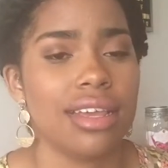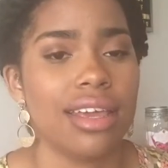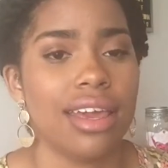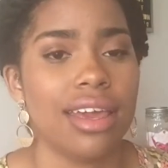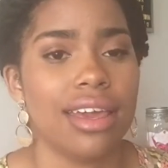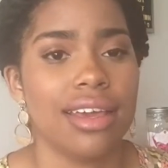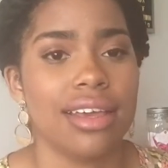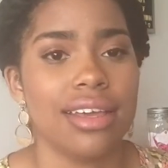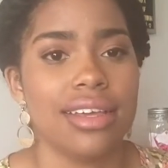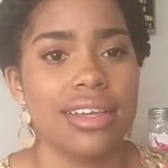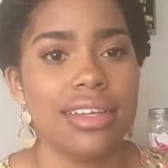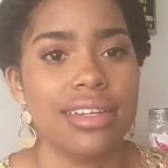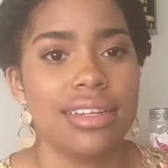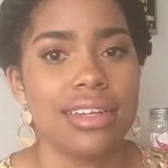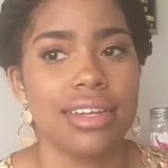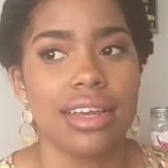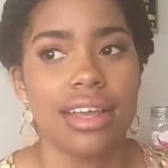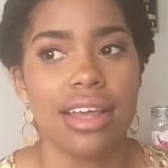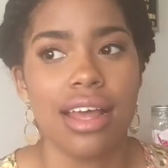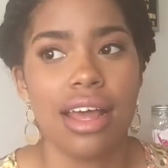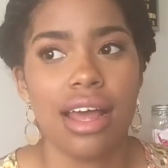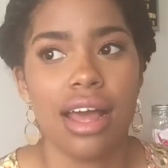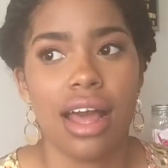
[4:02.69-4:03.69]
And
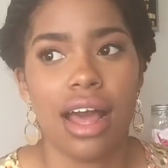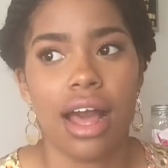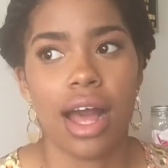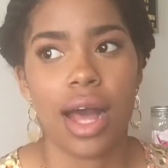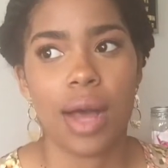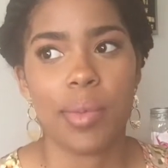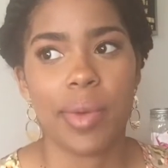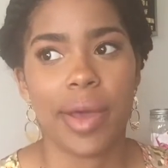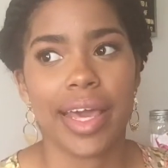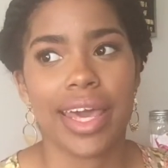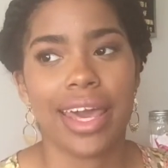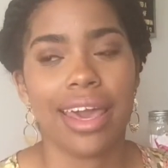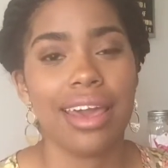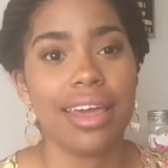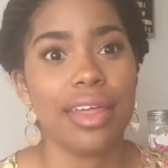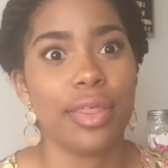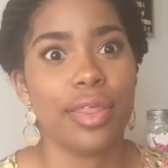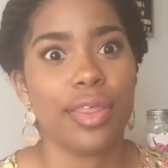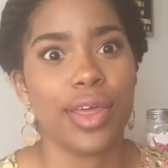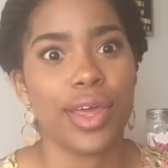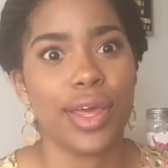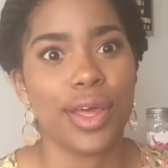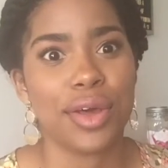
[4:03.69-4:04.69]
I can't
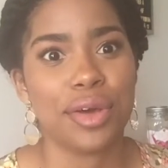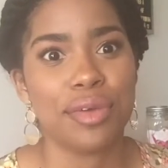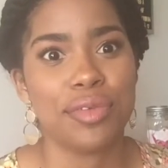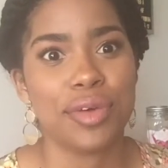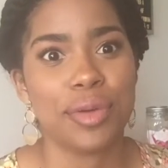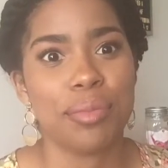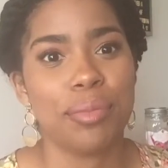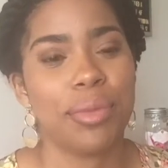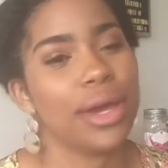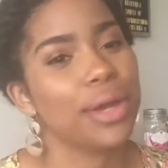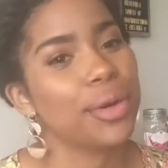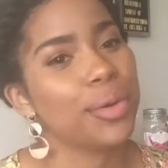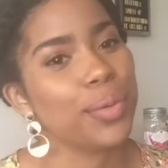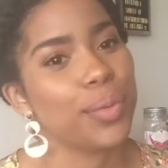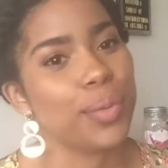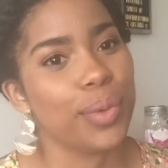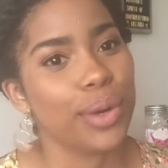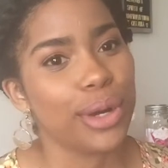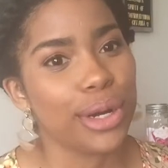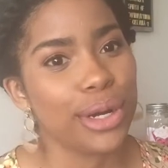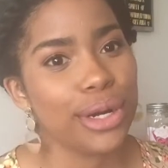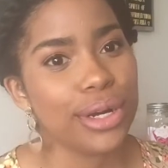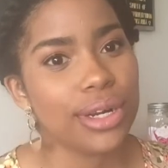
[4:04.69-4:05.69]
think of a better
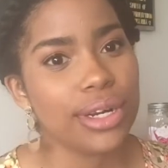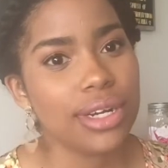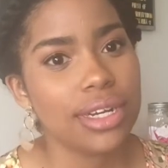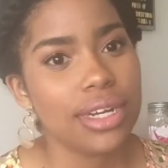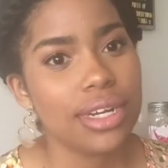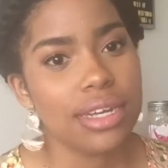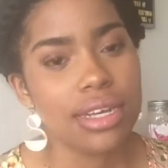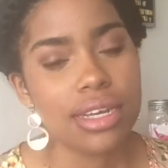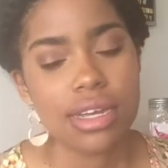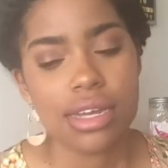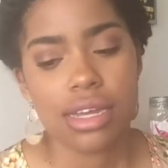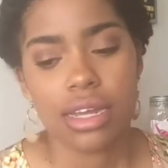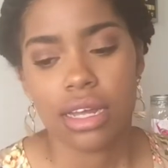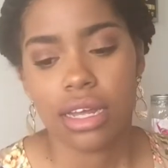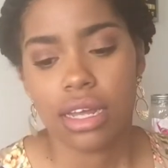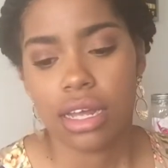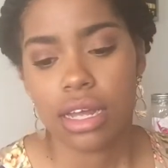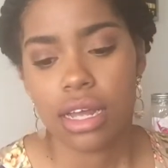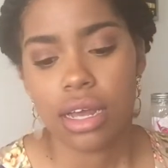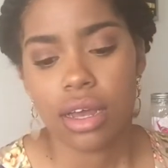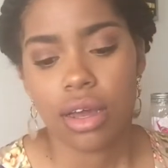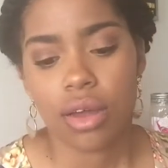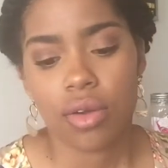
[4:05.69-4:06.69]
word
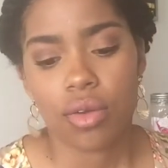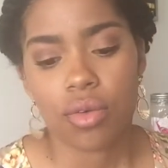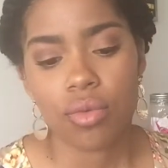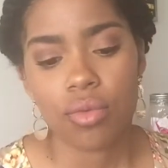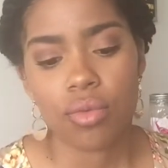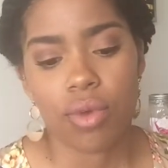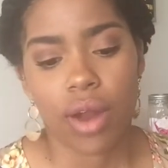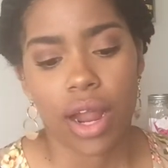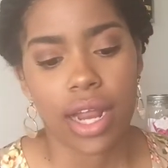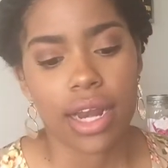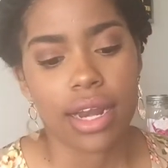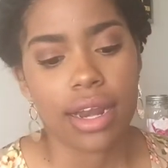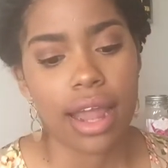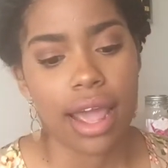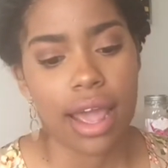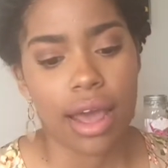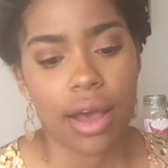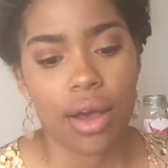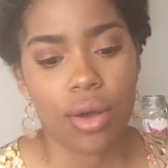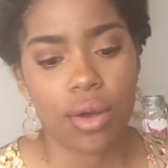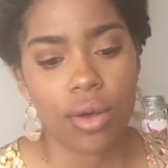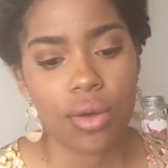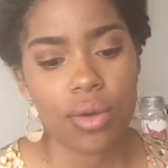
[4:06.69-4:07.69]
right
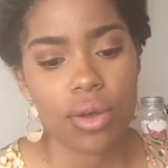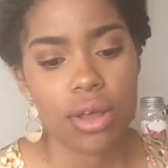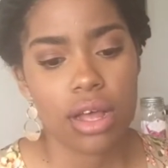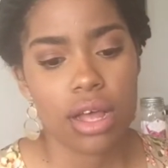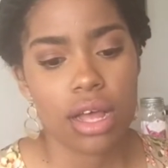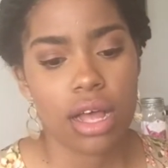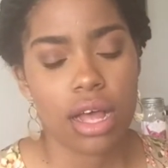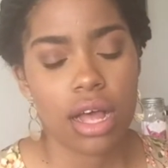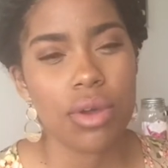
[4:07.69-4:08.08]
now.